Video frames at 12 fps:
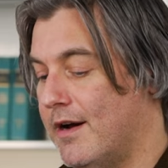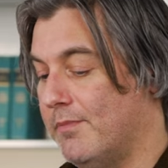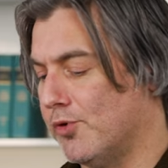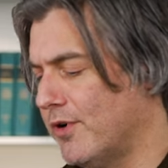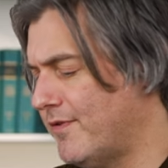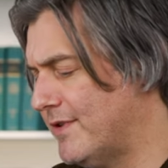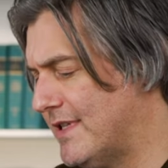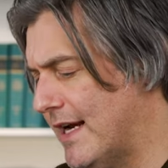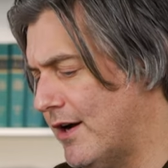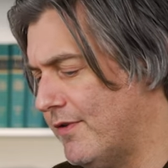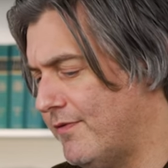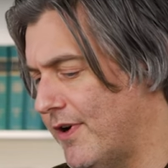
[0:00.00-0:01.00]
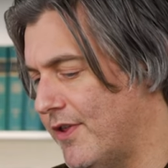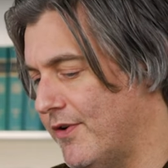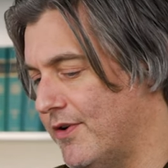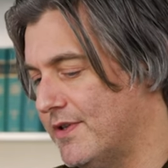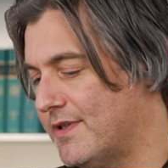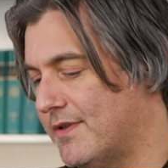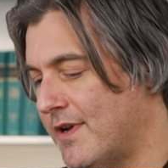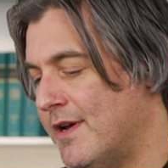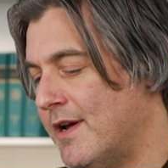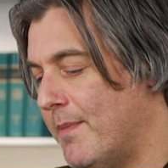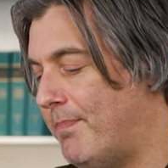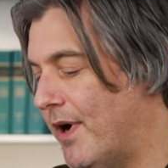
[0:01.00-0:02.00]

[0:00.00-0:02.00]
um, or even down feathers. Mm-hmm.